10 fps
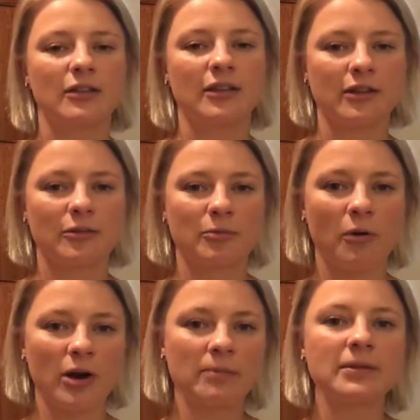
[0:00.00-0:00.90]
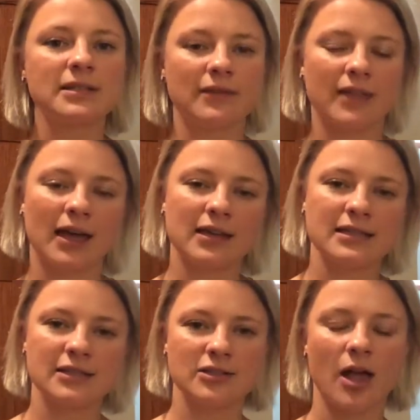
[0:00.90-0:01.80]
The purpose of that
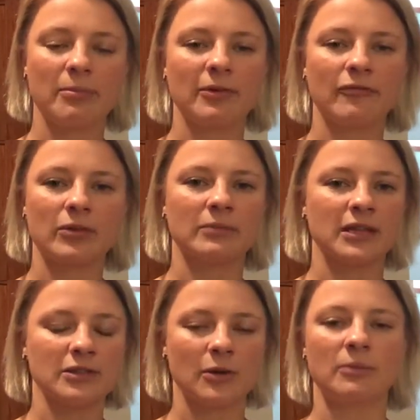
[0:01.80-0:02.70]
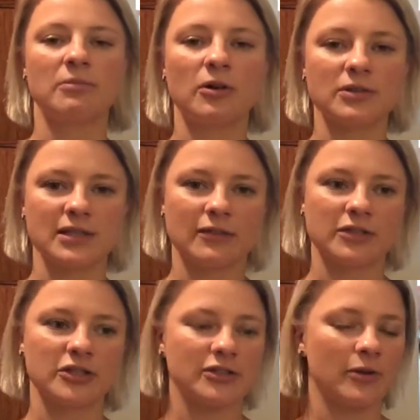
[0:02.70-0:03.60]
is to stop him from being so impulsive
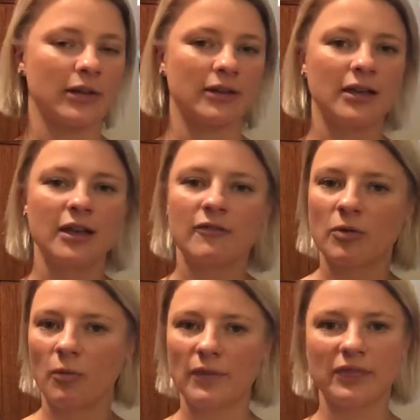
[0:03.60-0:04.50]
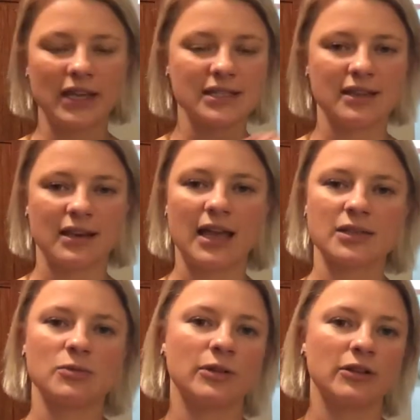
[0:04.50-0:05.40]
to just going from one thing to the
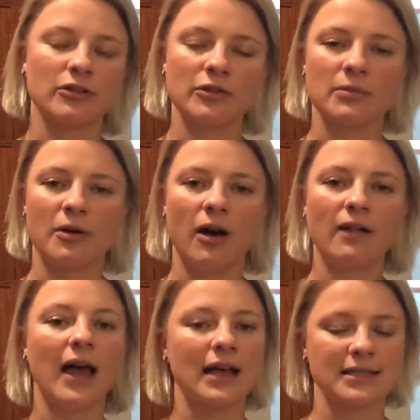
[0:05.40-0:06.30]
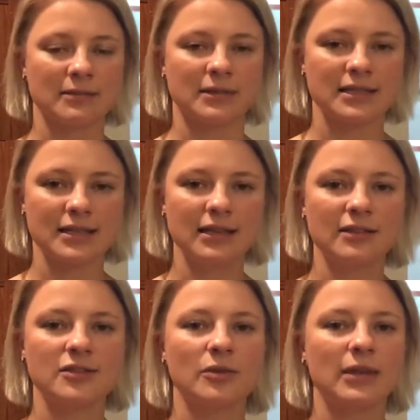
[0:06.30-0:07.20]
next. When you throw the ball, ask him to sit
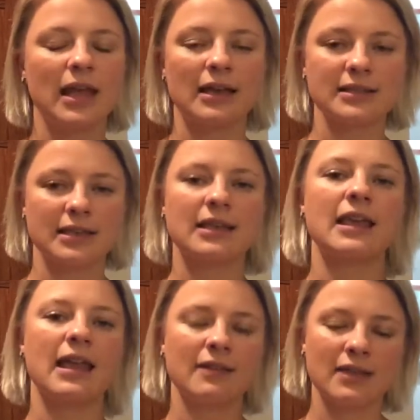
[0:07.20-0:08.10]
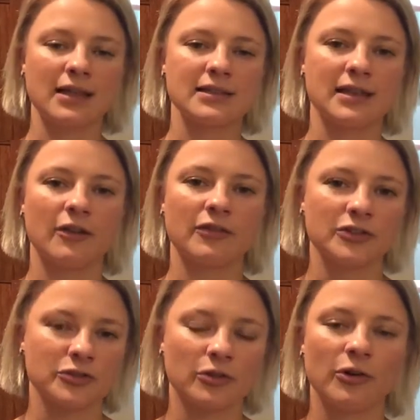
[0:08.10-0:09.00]
so he has to gain that self
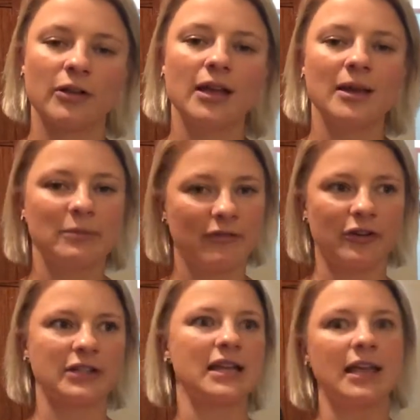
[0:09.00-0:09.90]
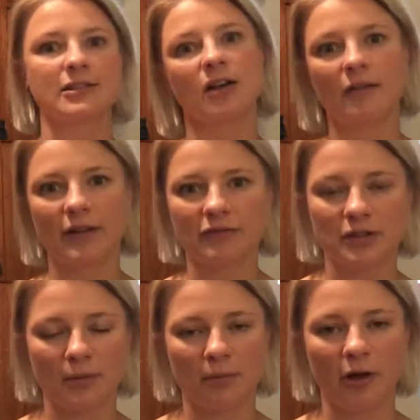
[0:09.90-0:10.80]
control before he takes off
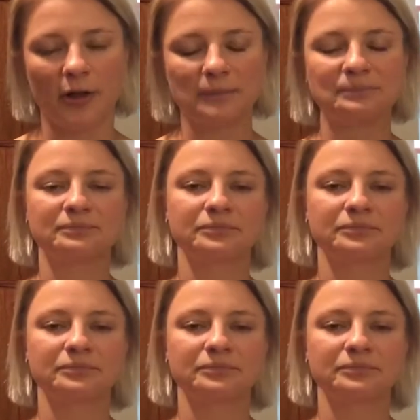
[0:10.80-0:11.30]
after the ball.